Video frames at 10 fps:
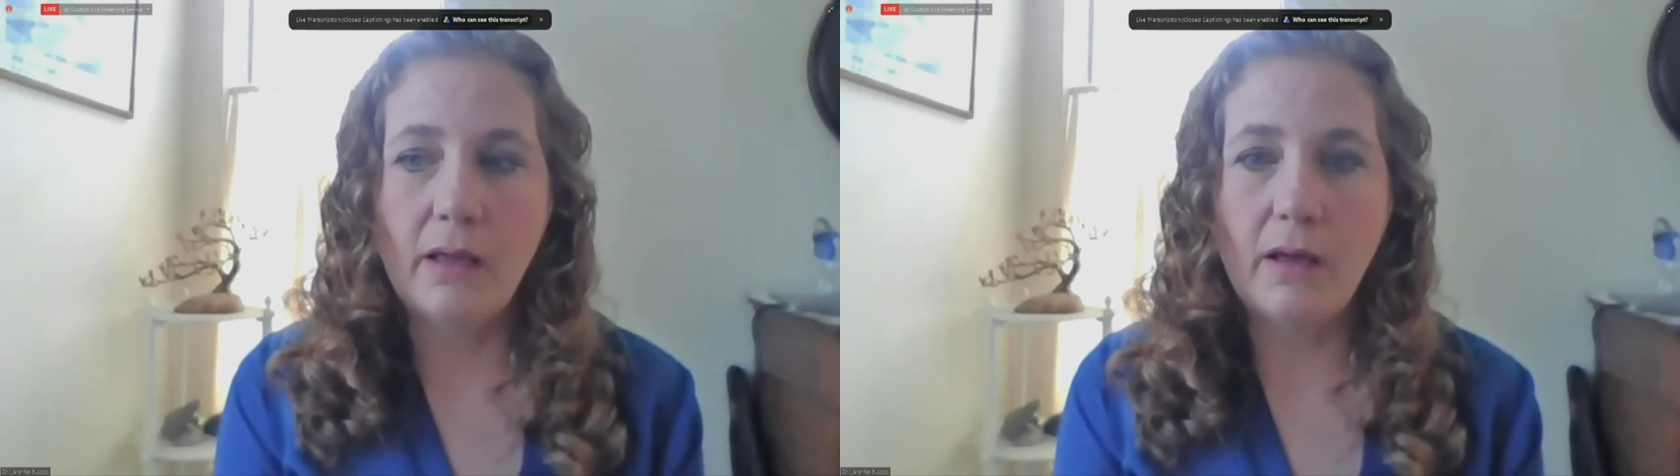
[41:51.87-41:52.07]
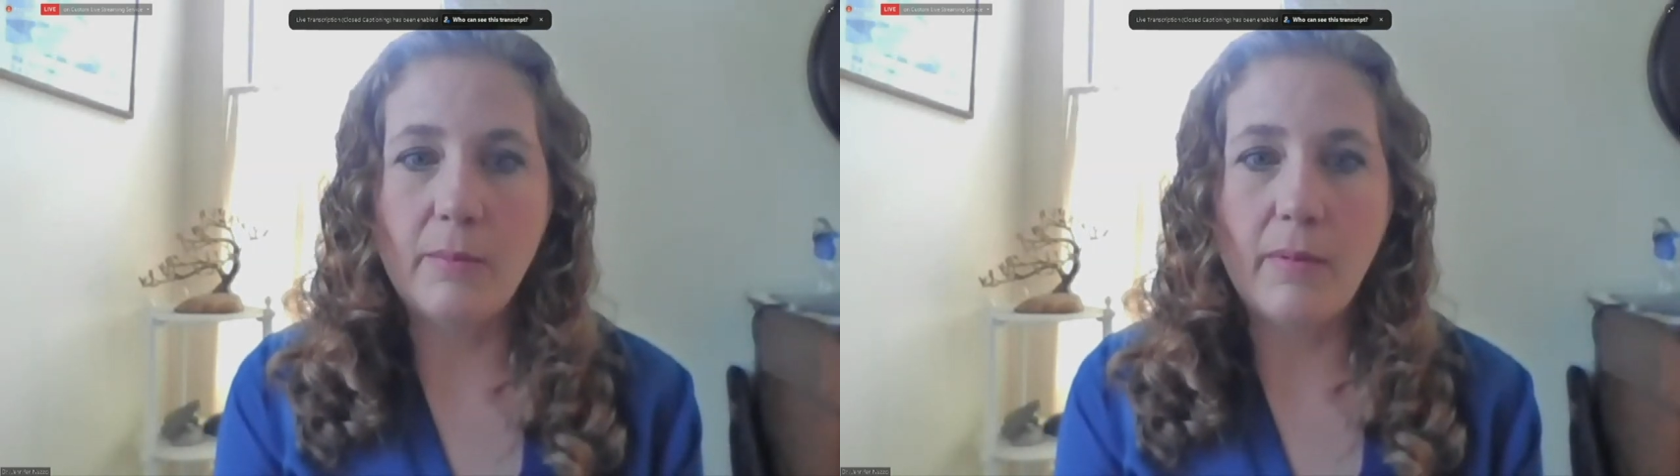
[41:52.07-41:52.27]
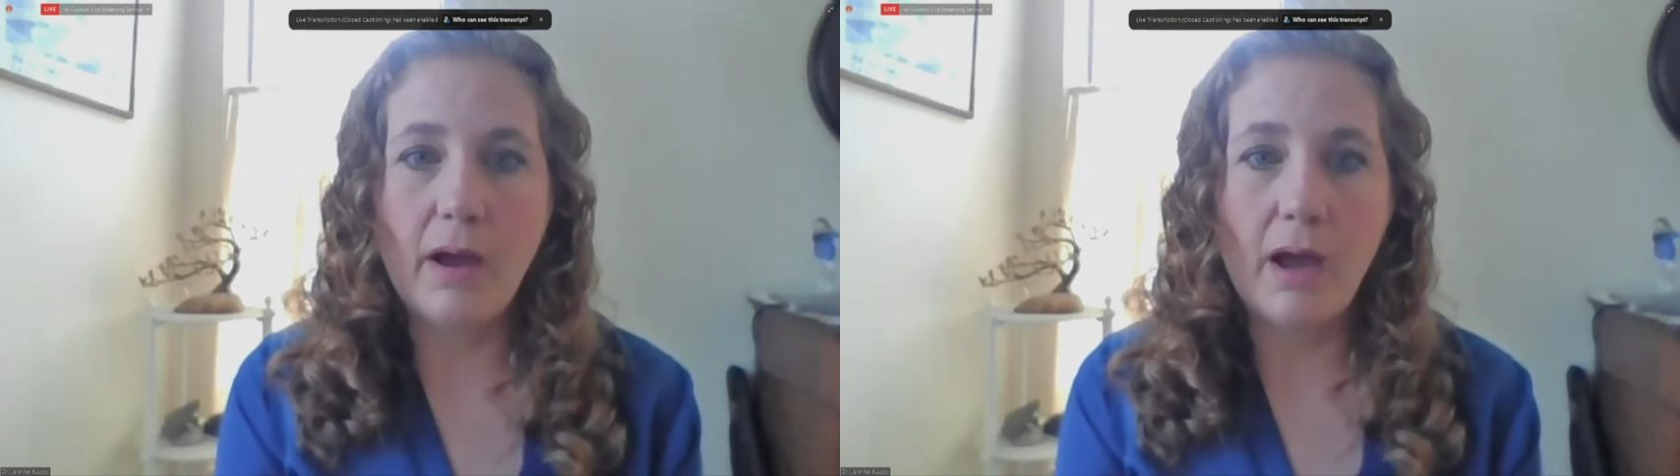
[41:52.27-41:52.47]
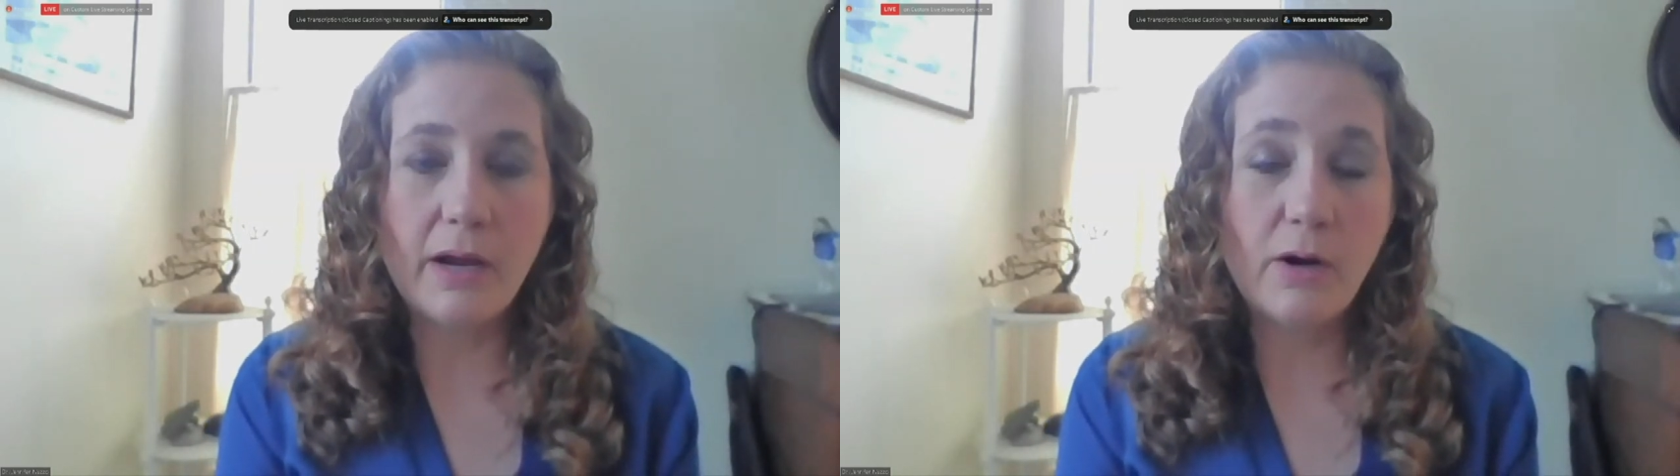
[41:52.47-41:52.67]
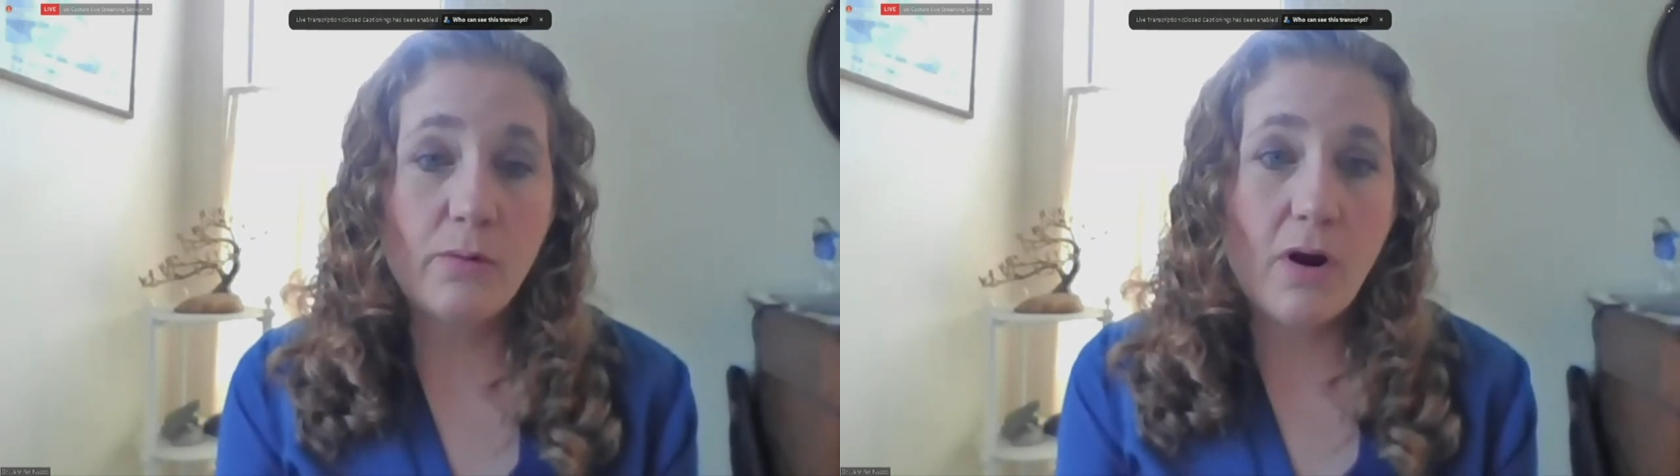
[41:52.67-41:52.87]
Um,
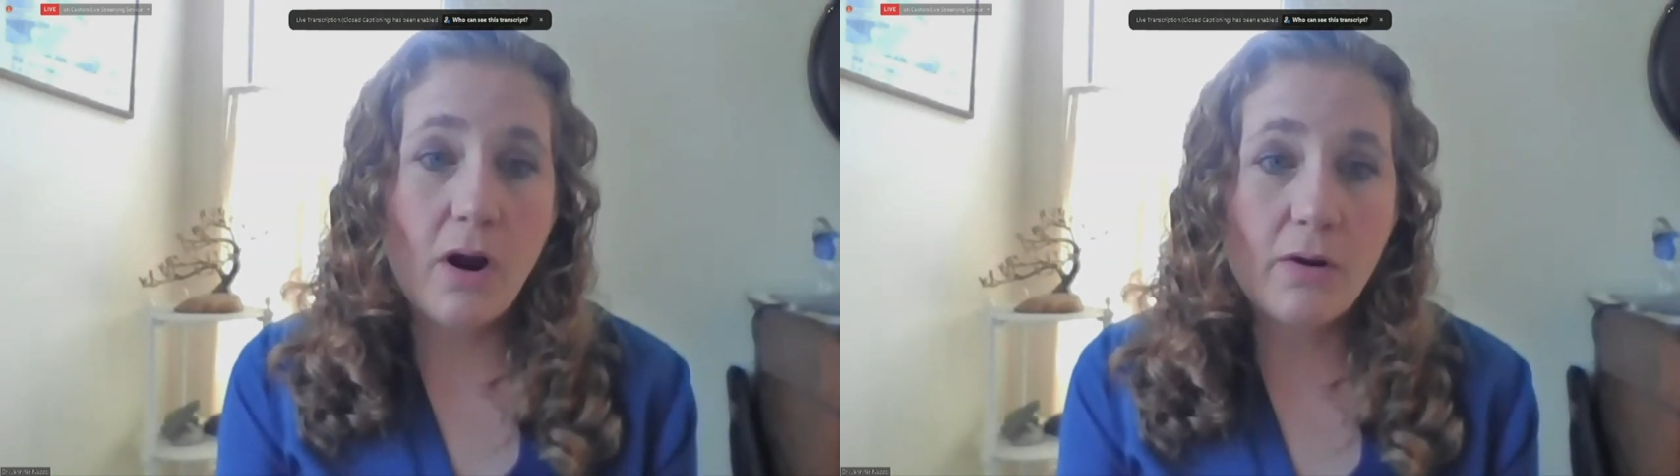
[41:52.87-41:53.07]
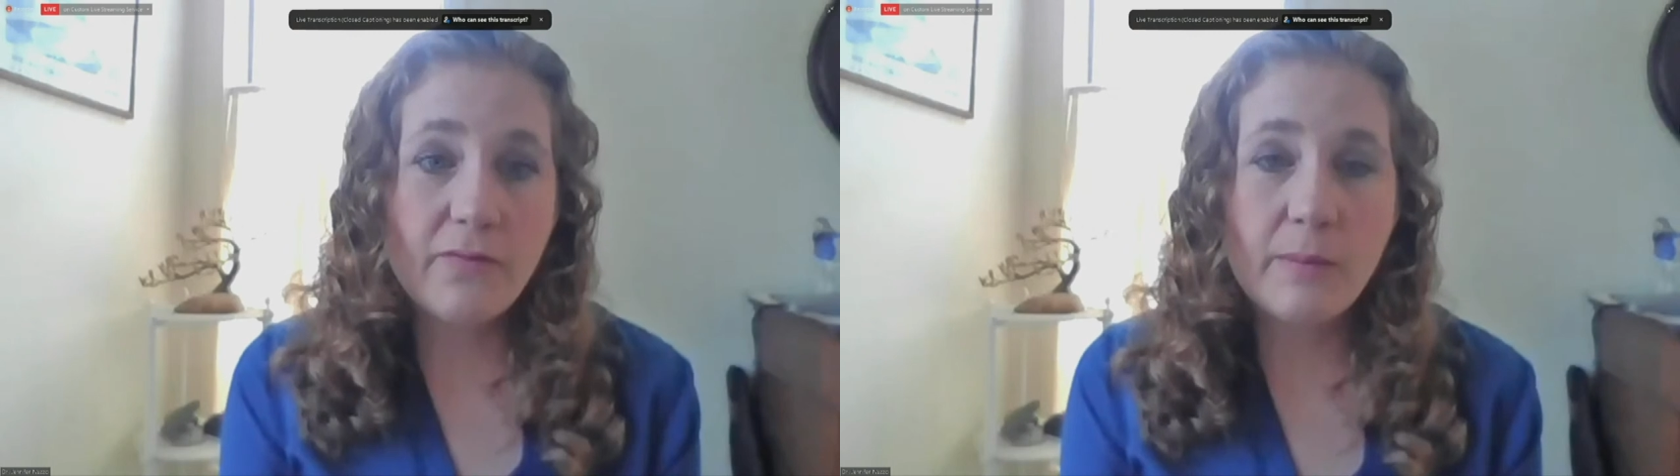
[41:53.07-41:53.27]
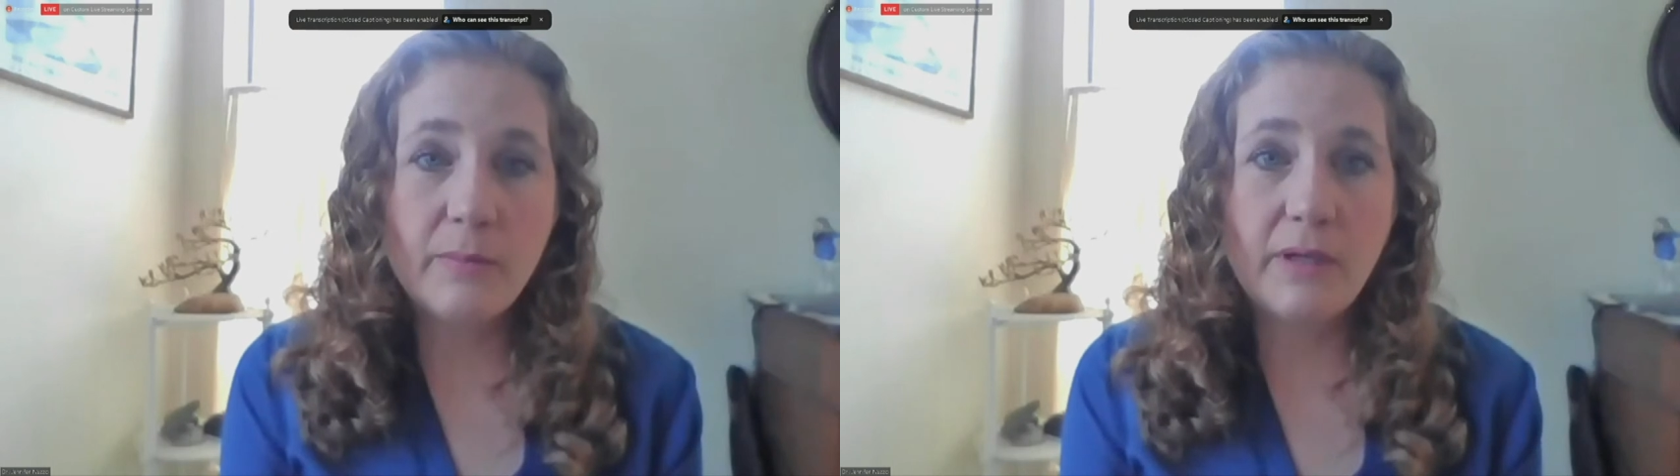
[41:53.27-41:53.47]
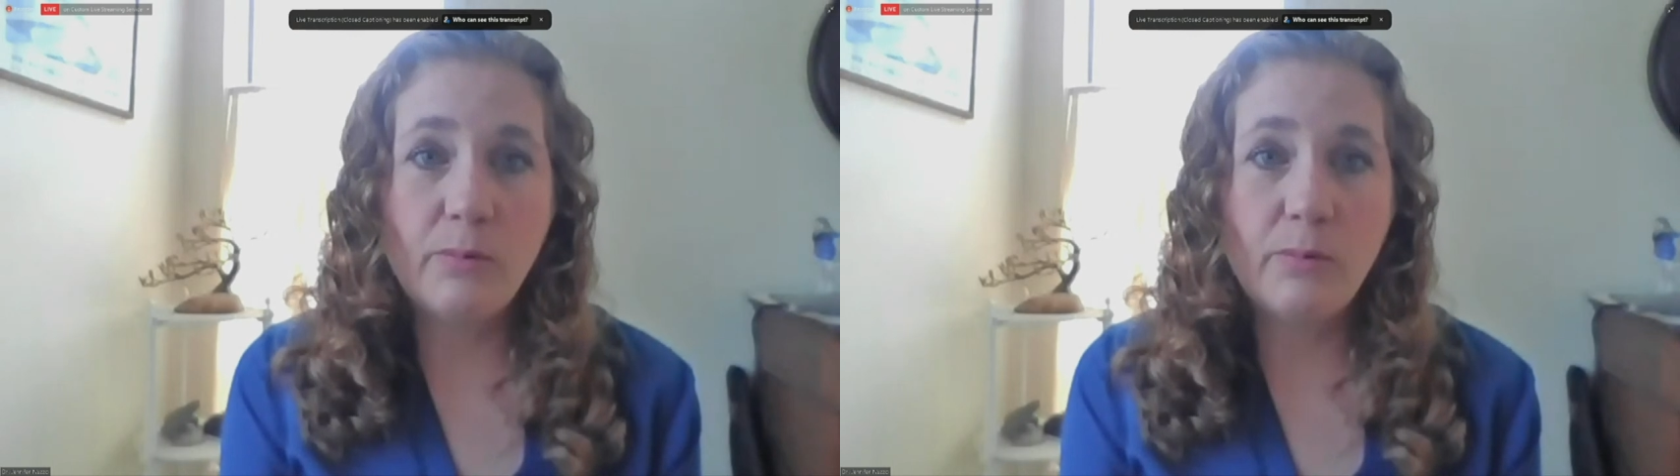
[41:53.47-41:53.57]
I know for our family,